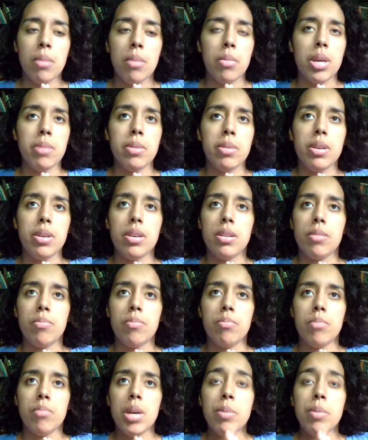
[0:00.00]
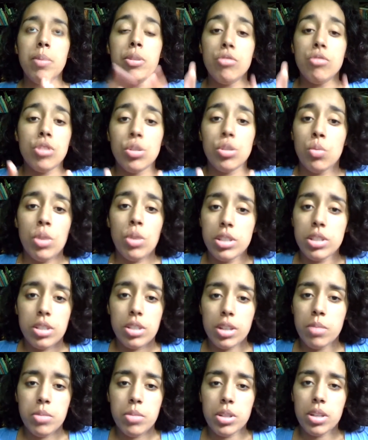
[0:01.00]
maybe maybe you just want
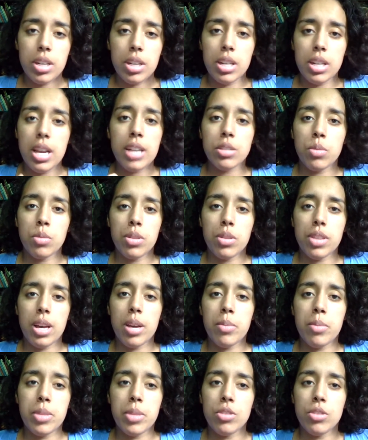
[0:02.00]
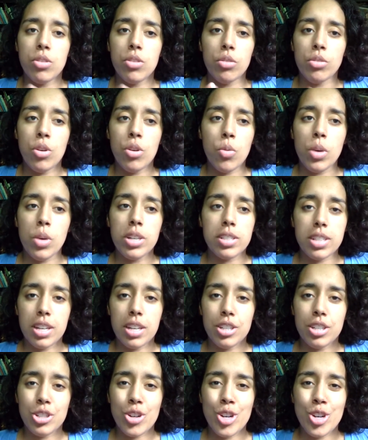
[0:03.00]
to com- connect with them and you don't know what it's
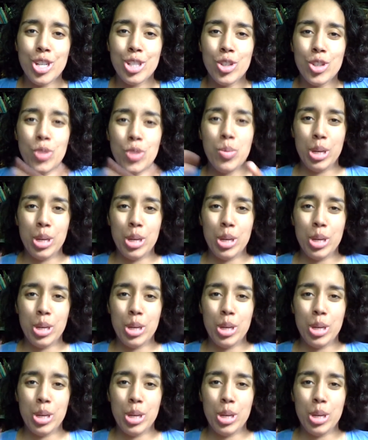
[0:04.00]
going to turn into,